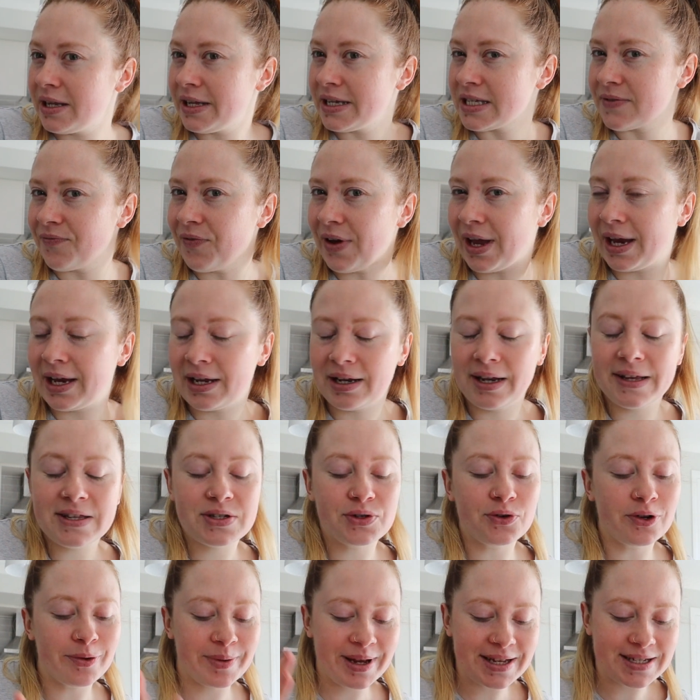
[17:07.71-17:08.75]
less vague. Let's
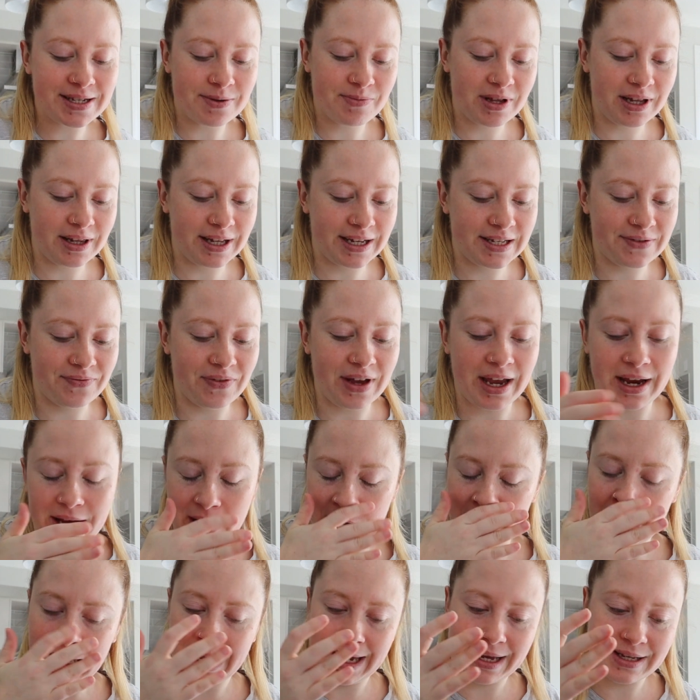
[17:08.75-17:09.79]
talk about something less vague.
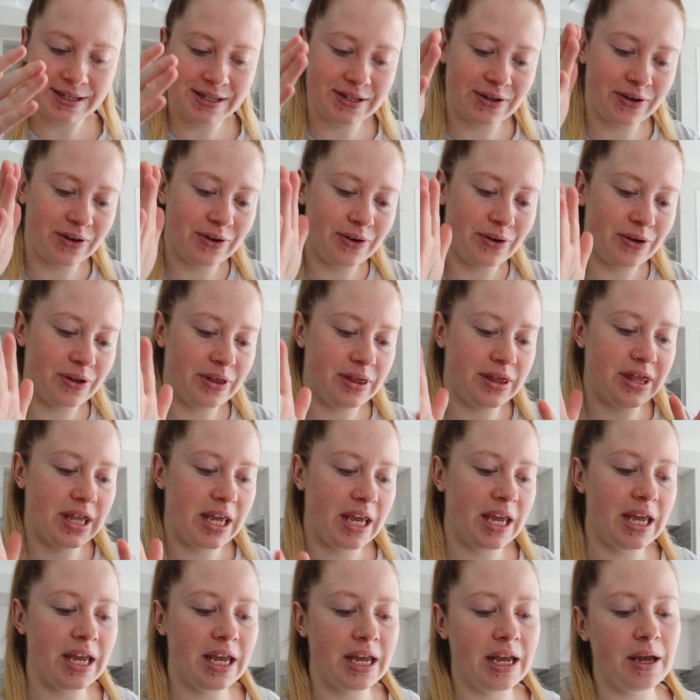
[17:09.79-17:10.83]
Okay, so
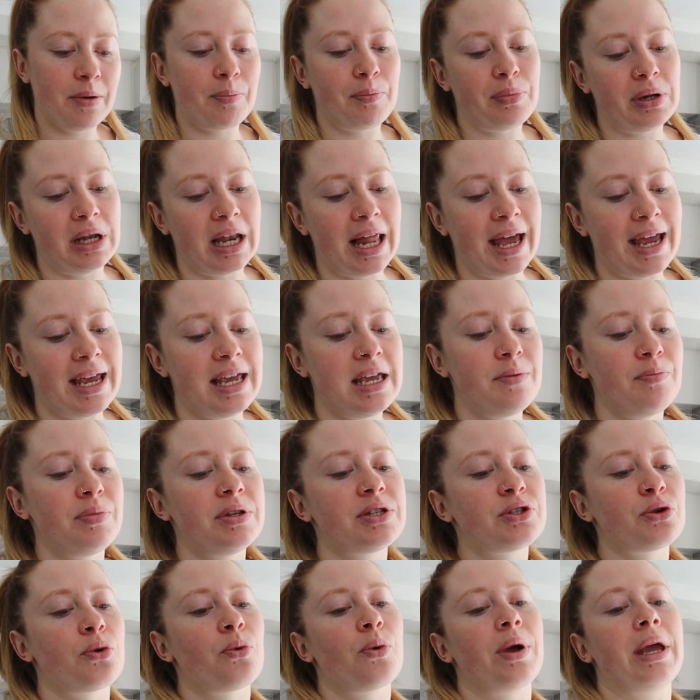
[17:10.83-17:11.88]
the play
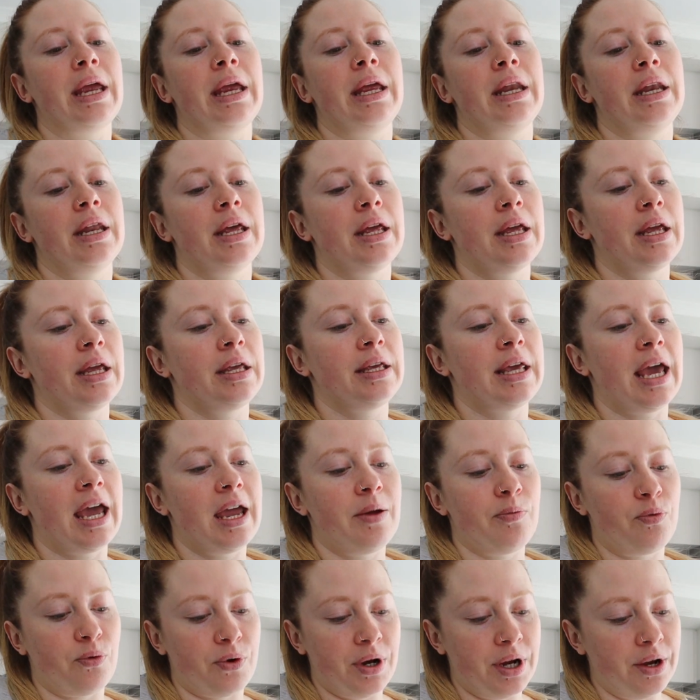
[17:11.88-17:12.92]
between
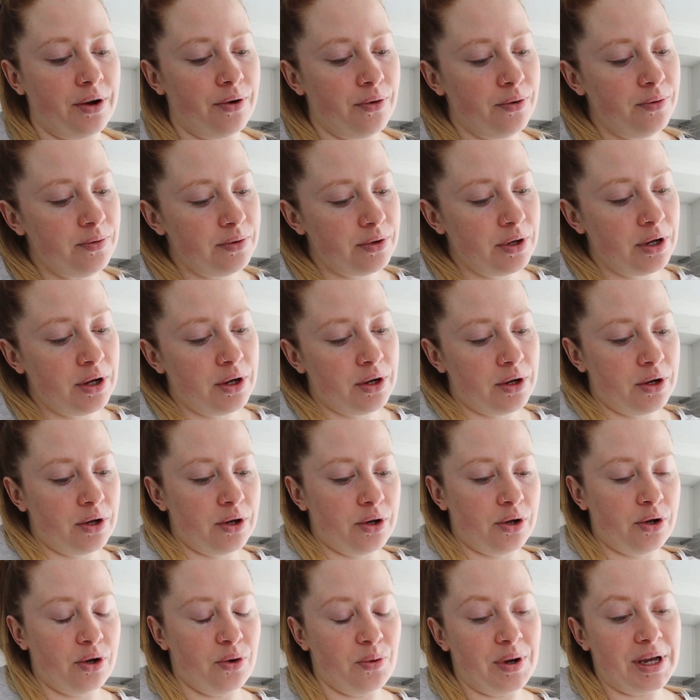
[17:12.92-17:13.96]
Gabriel,
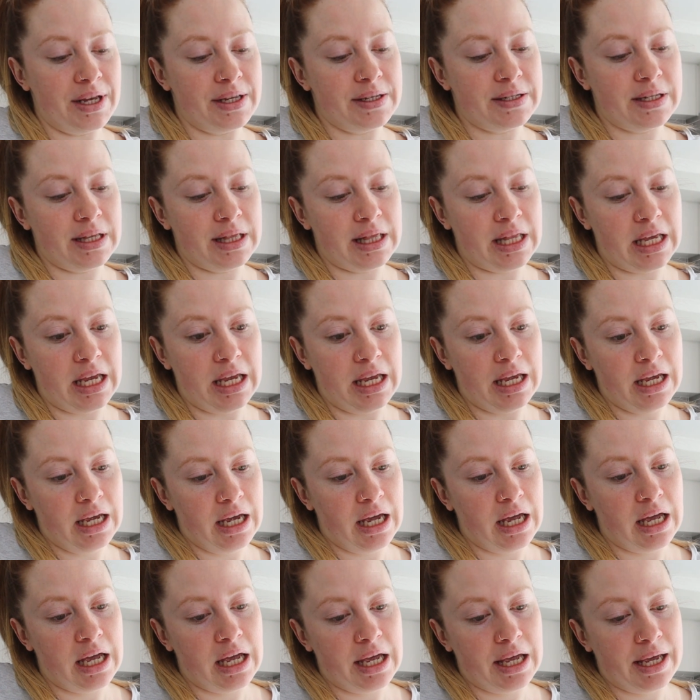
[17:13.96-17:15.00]
who is
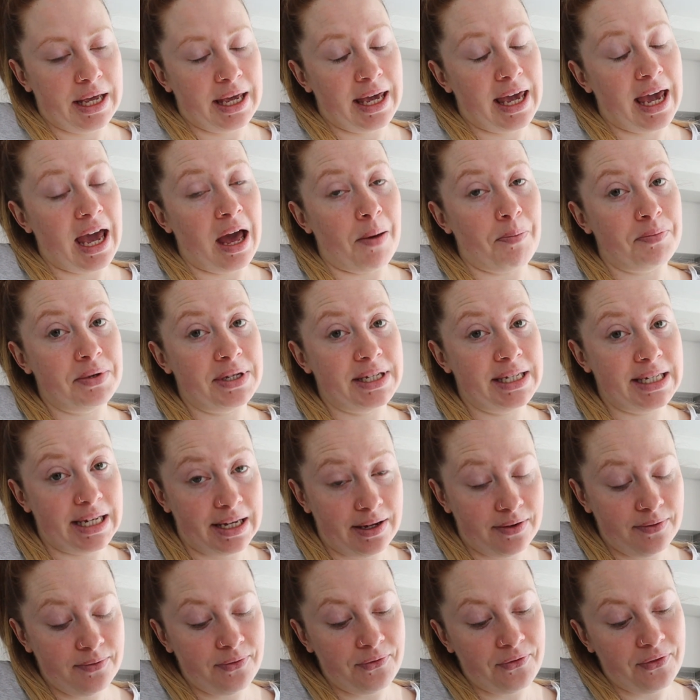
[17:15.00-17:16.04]
the
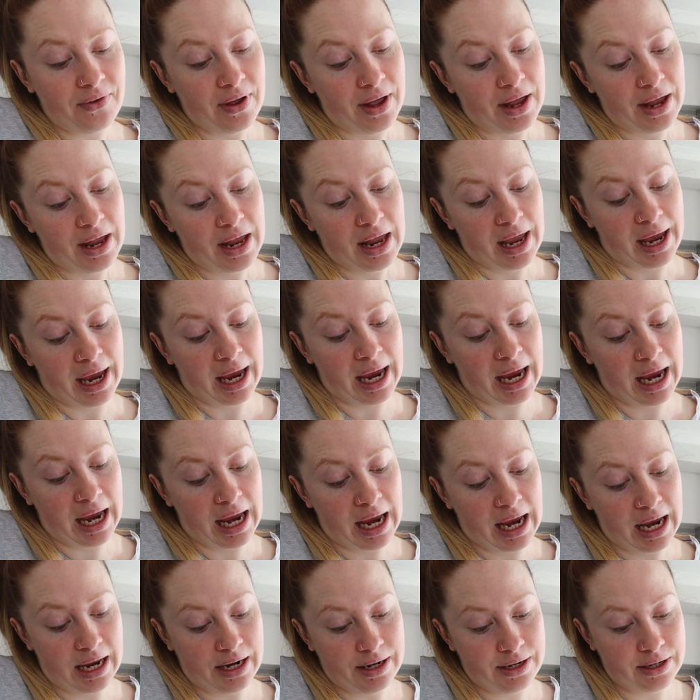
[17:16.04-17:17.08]
captive,
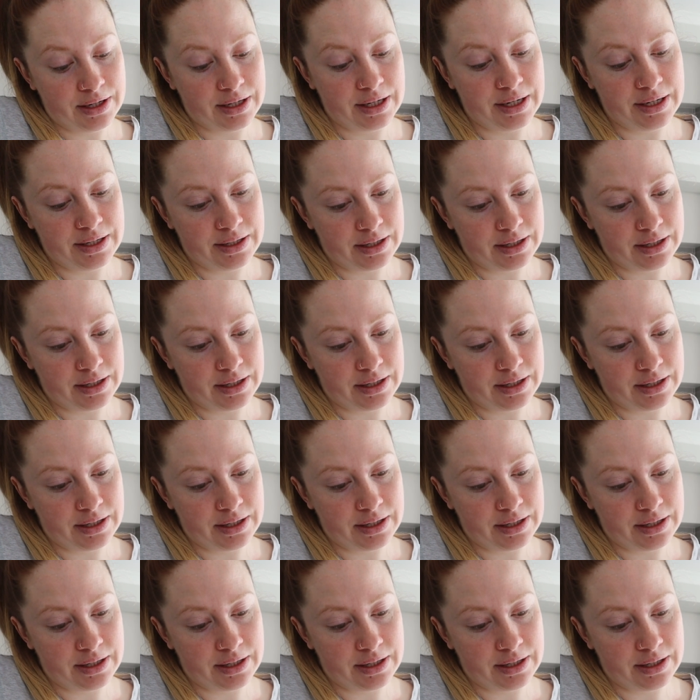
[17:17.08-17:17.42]
and